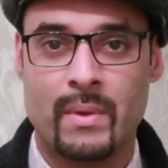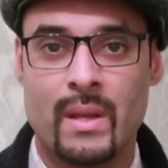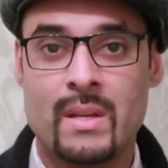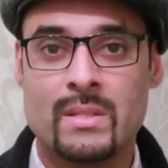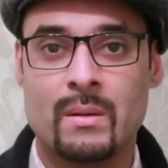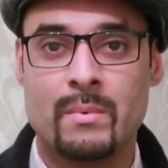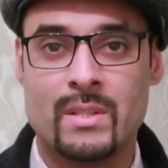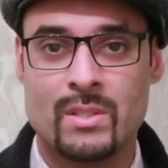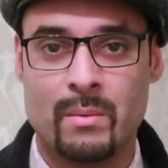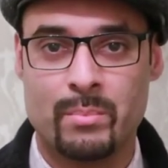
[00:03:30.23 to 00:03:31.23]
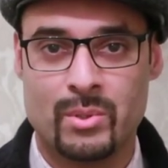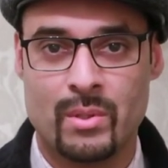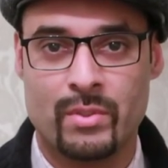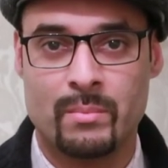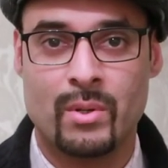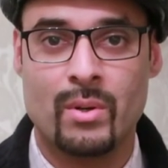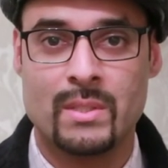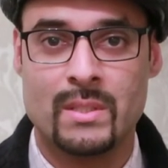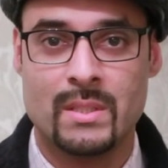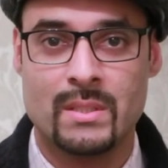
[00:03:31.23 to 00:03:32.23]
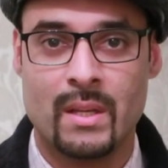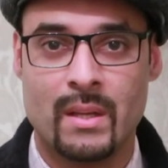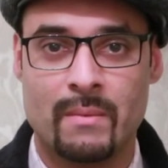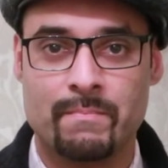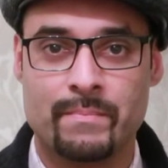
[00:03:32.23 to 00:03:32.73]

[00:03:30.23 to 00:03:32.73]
Here's some examples of them, cottages here.